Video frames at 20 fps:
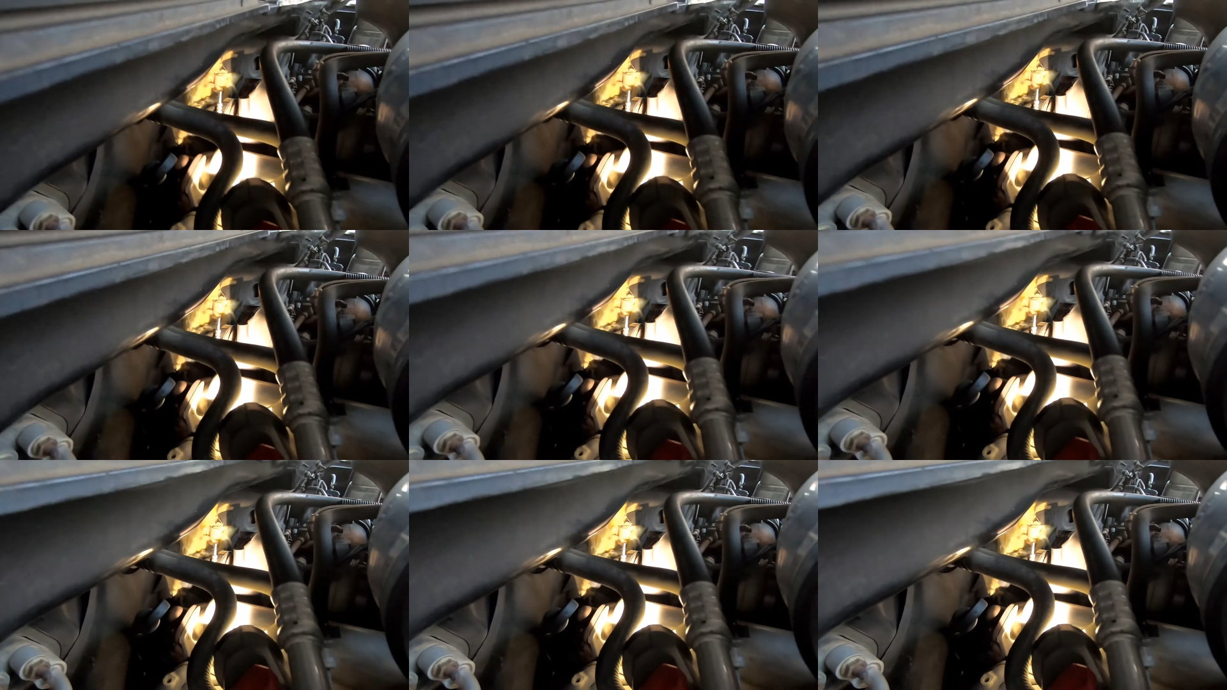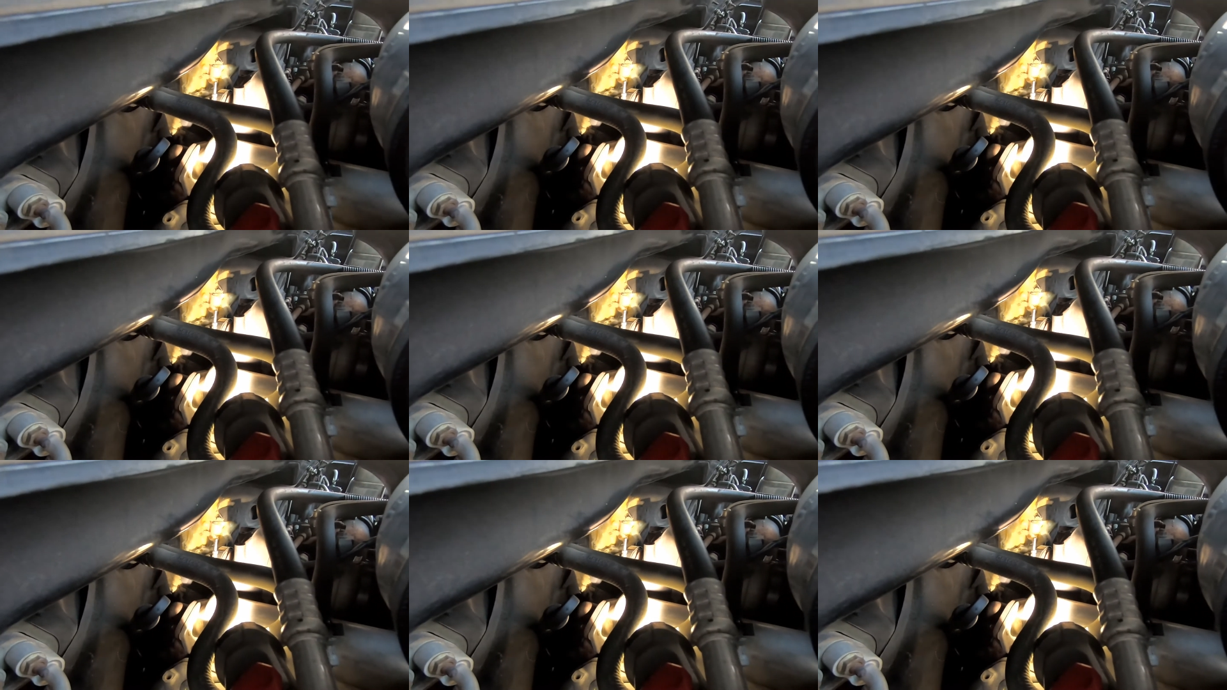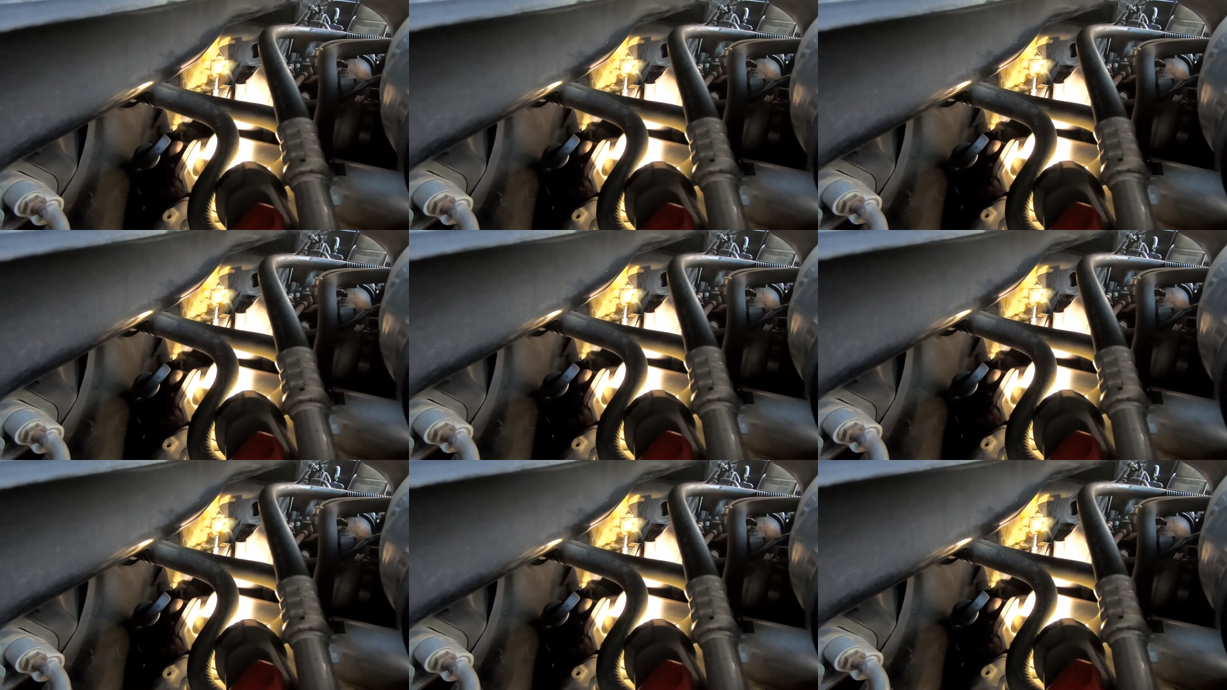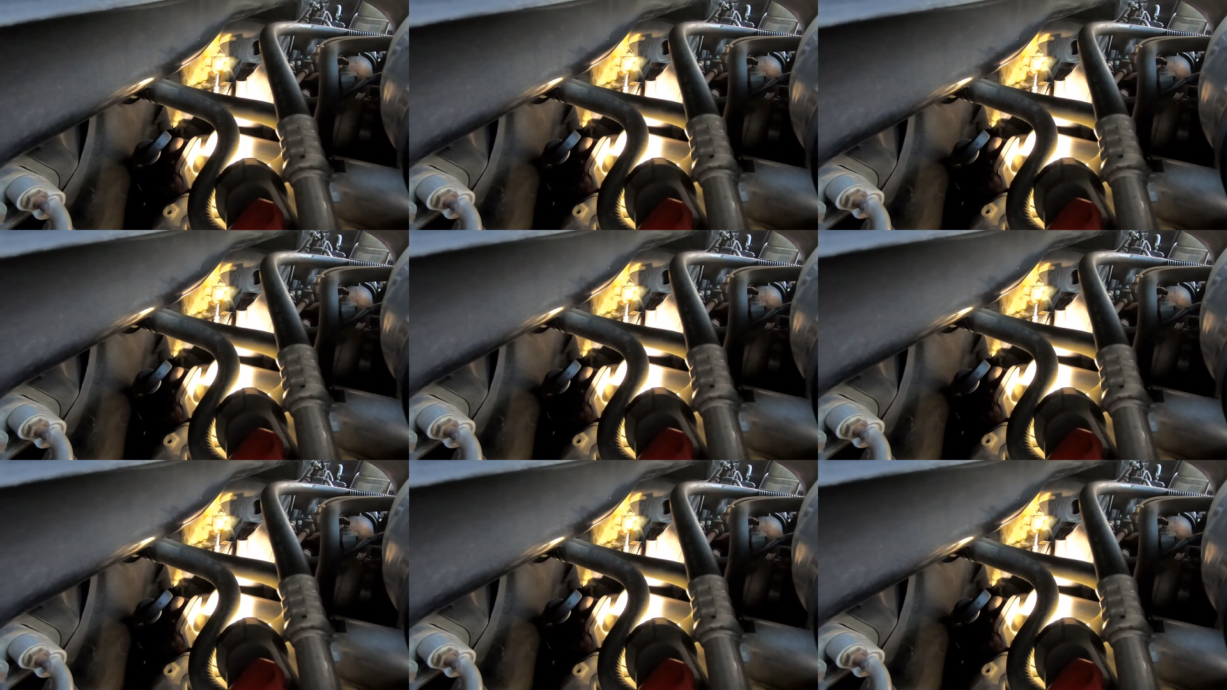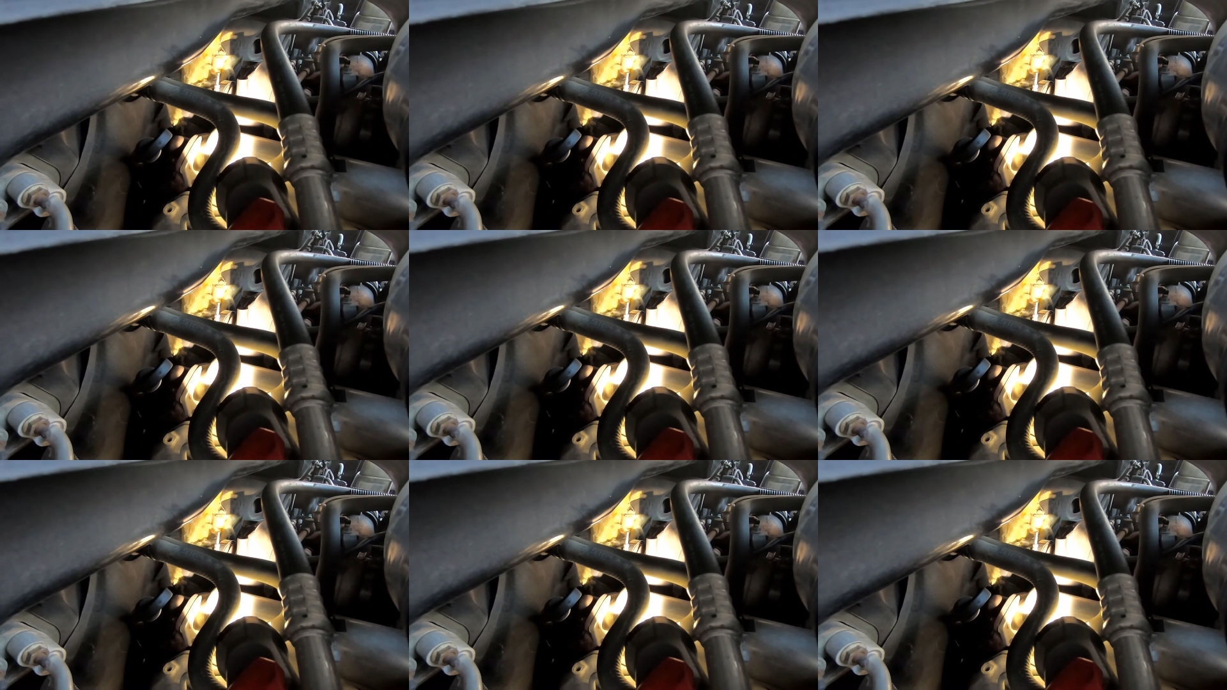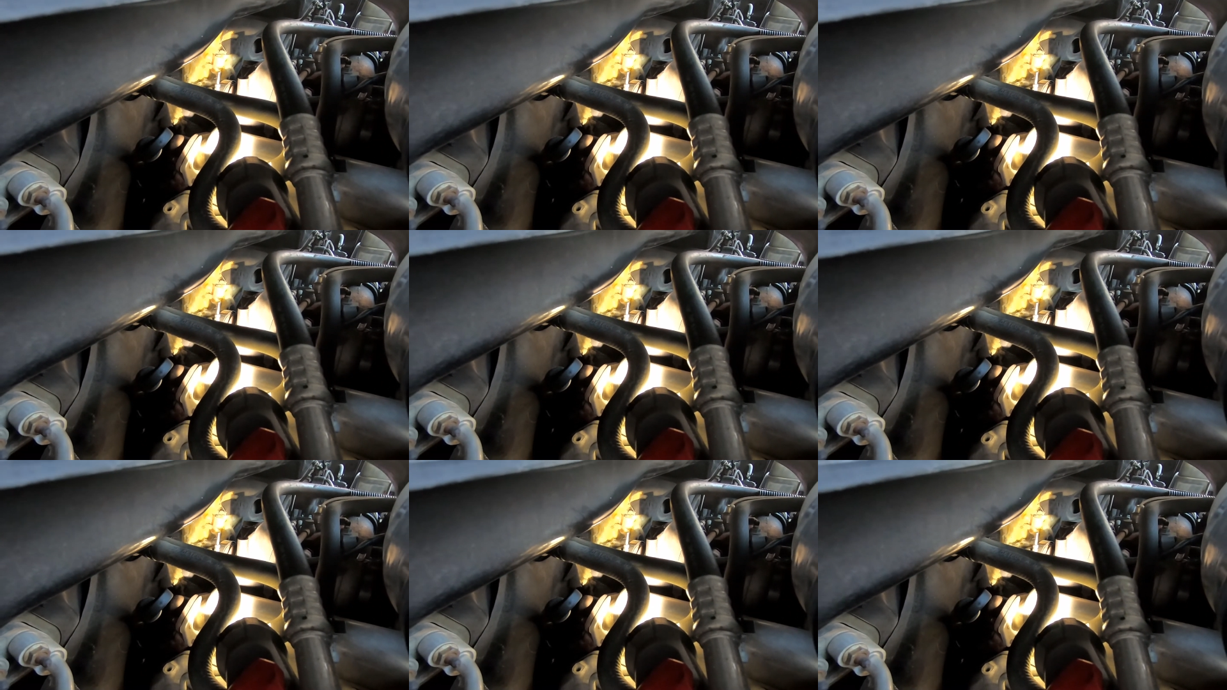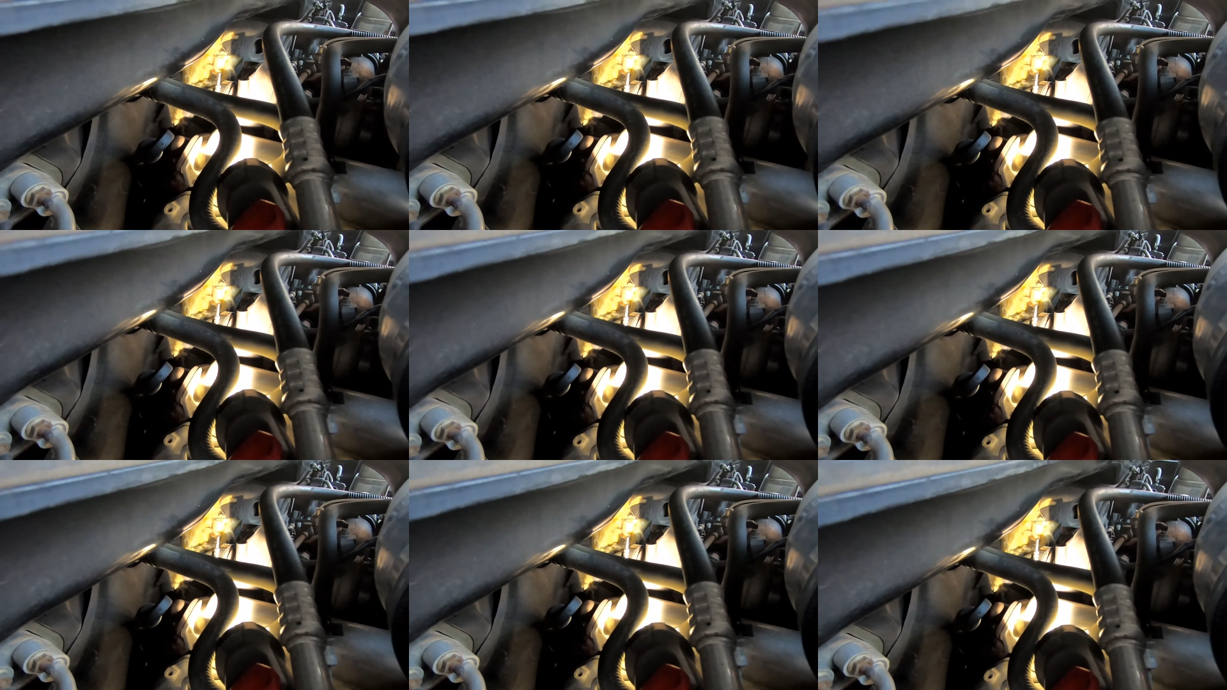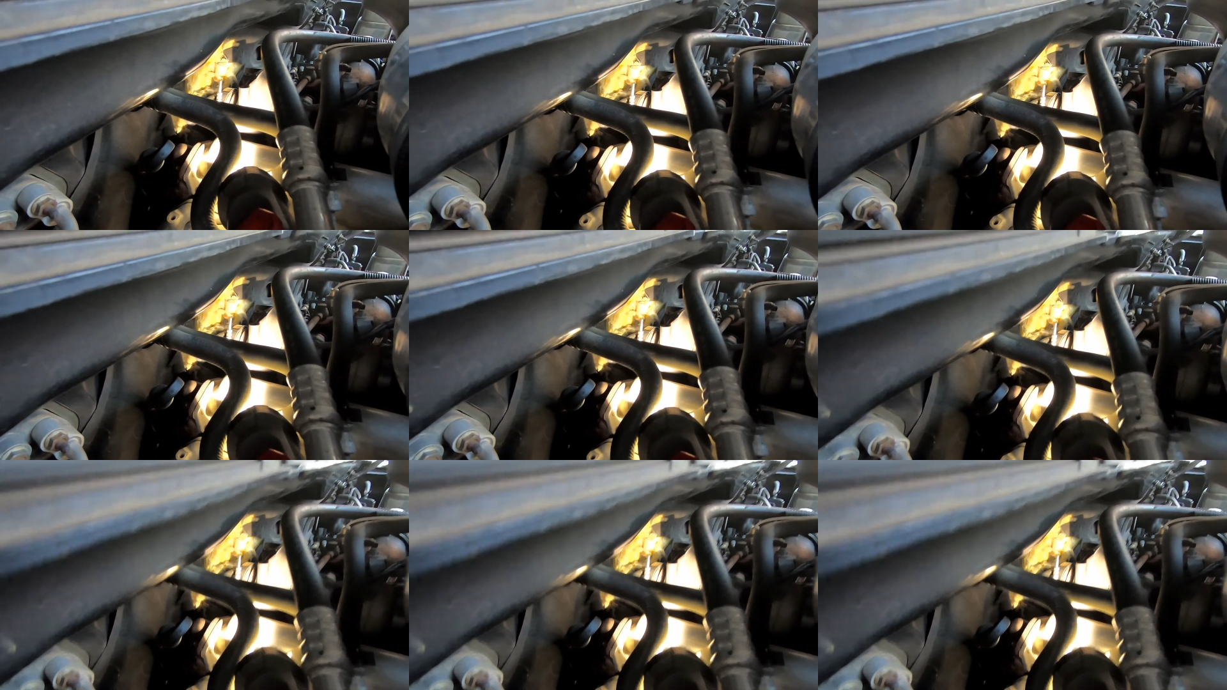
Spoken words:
[unreadable: no face in view]